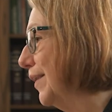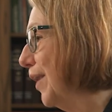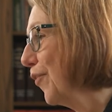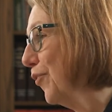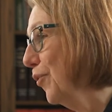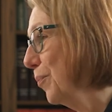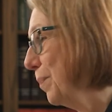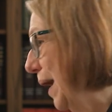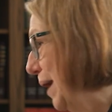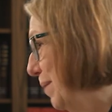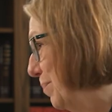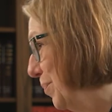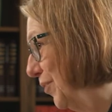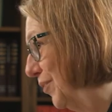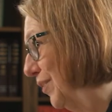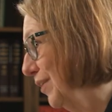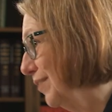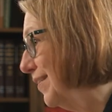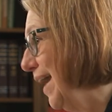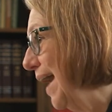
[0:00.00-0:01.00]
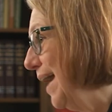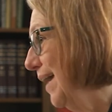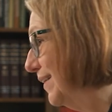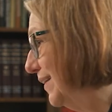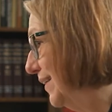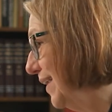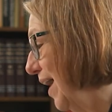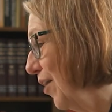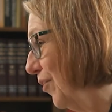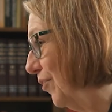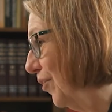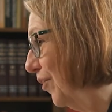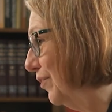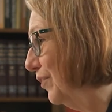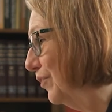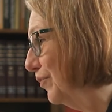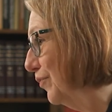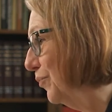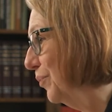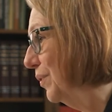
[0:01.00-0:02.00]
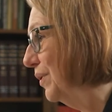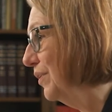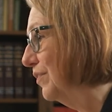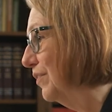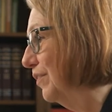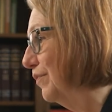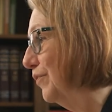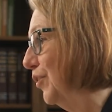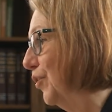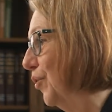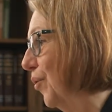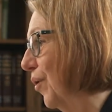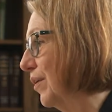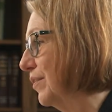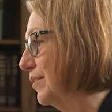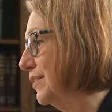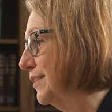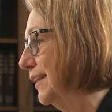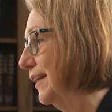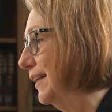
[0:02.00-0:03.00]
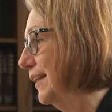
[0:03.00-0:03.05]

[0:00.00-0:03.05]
another paper that's handed out on the streets of New York